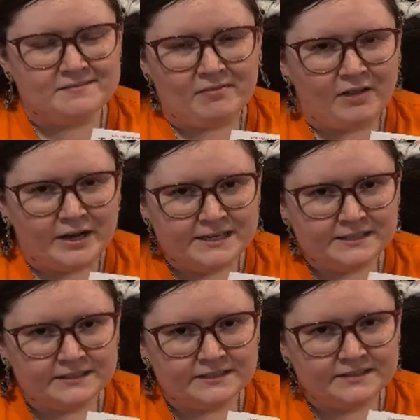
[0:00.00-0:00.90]

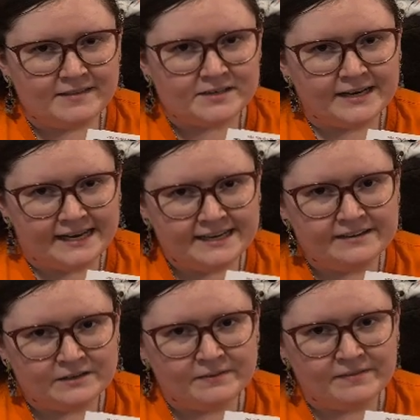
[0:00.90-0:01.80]
like that are hanging
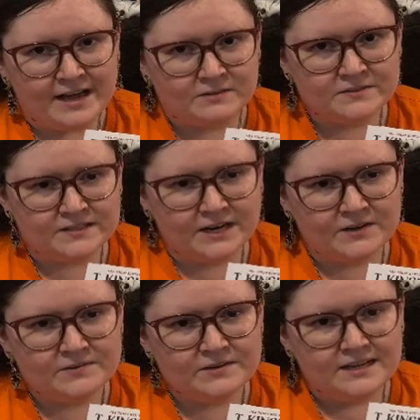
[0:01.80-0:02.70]
up in the house
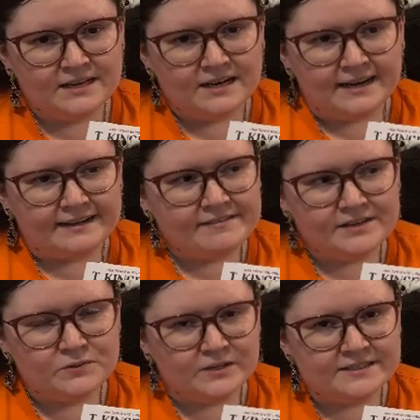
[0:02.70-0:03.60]
now. I
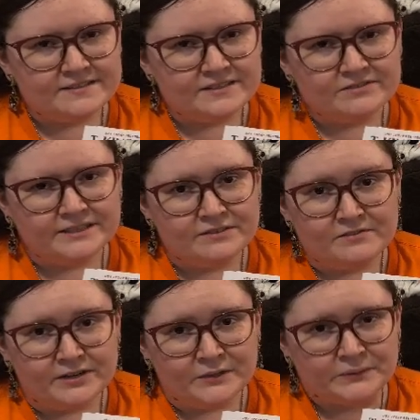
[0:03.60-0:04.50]
think one is of a
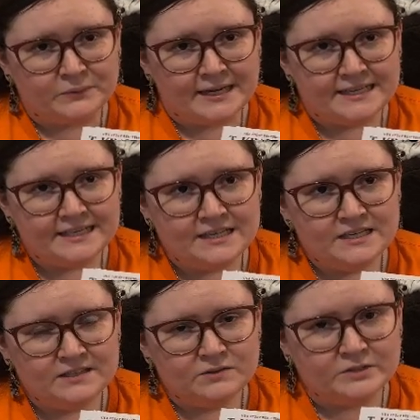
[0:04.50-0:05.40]
Confederate wedding,
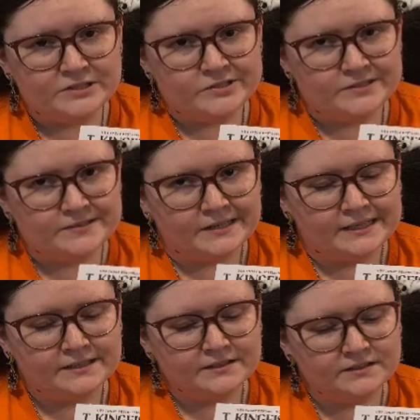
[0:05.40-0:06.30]
which is
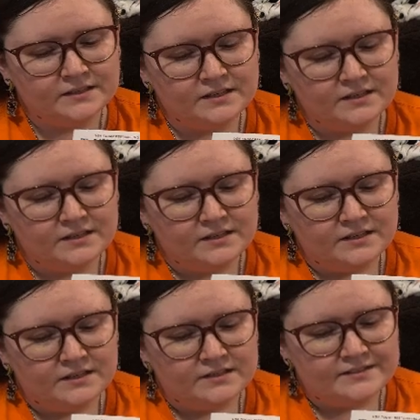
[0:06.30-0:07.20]
like
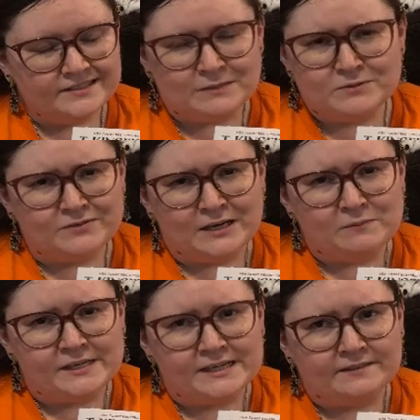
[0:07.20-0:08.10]
Sam's
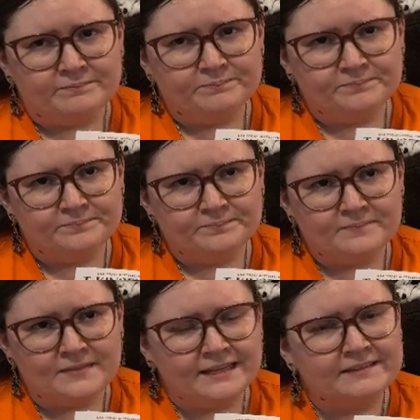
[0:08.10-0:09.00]
family,
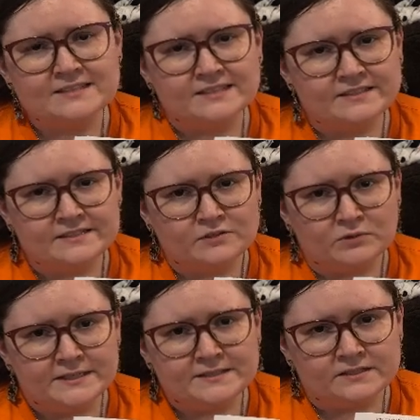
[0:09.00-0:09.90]
like that's considered
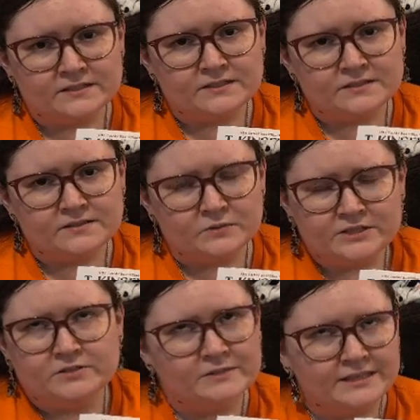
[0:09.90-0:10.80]
racist, which,
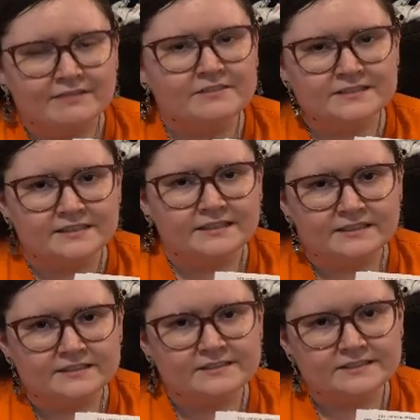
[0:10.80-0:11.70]
I mean, obviously it
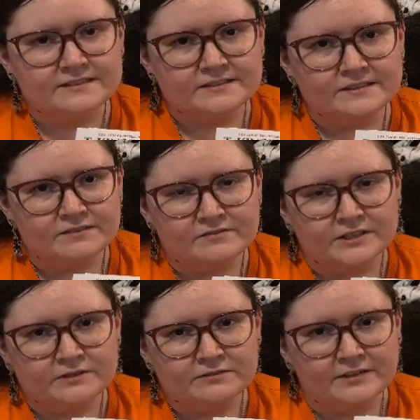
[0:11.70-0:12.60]
is because
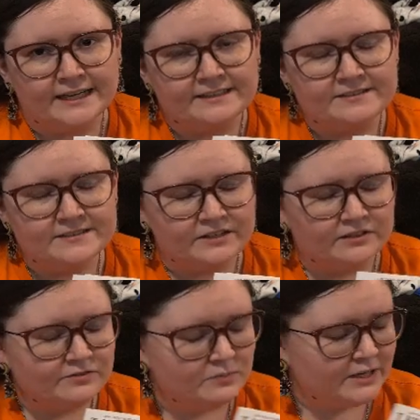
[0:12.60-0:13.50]
Confederate flag and stuff,
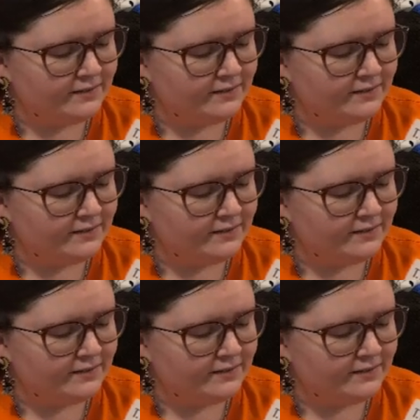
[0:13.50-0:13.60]
but